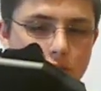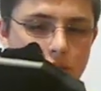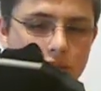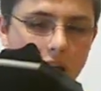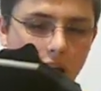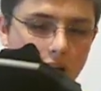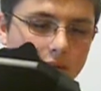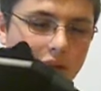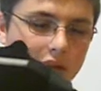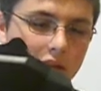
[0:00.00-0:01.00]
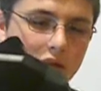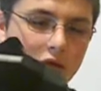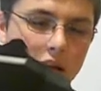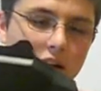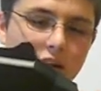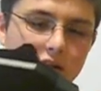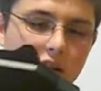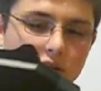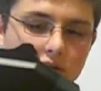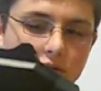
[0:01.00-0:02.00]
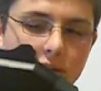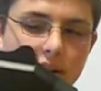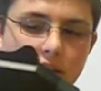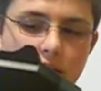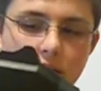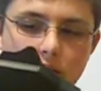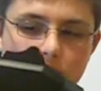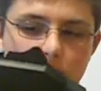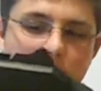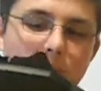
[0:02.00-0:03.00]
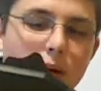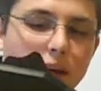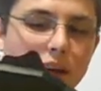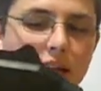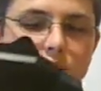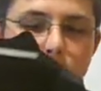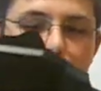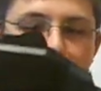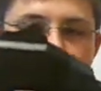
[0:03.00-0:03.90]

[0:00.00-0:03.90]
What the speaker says: that comes in to the end of the stock tube, goes into the body, and that's what holds this